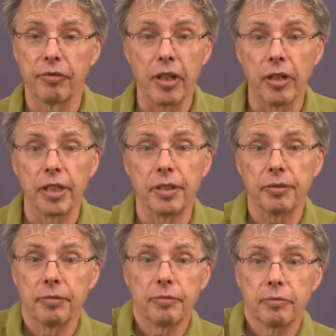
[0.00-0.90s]

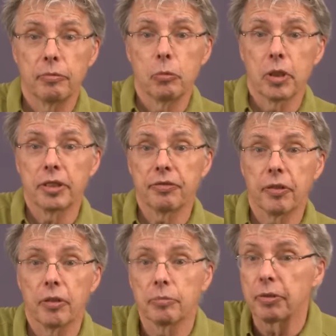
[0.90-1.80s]
very
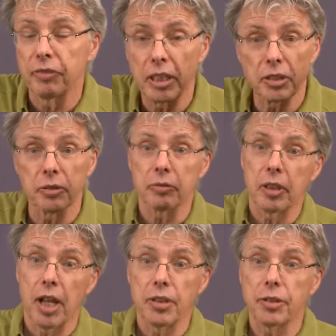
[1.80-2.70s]
wonderful professional
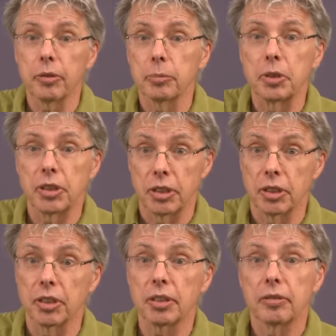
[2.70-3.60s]
classical
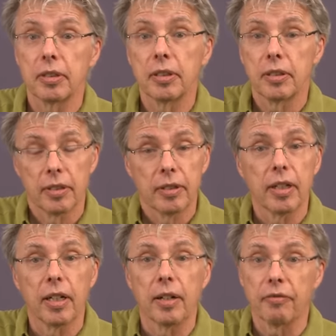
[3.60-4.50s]
musicians,
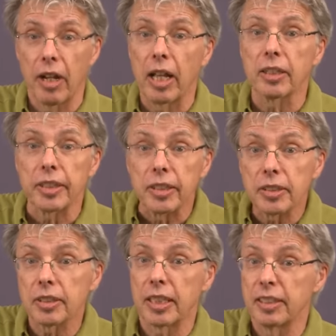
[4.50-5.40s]
uh,
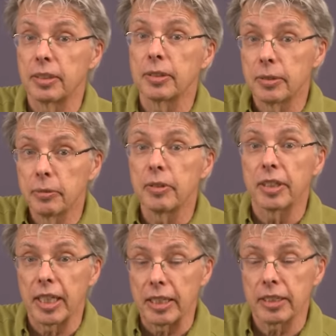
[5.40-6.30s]
violinists, that do
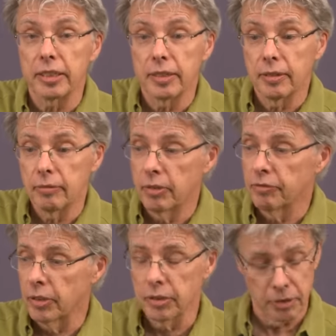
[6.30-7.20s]
occasionally refer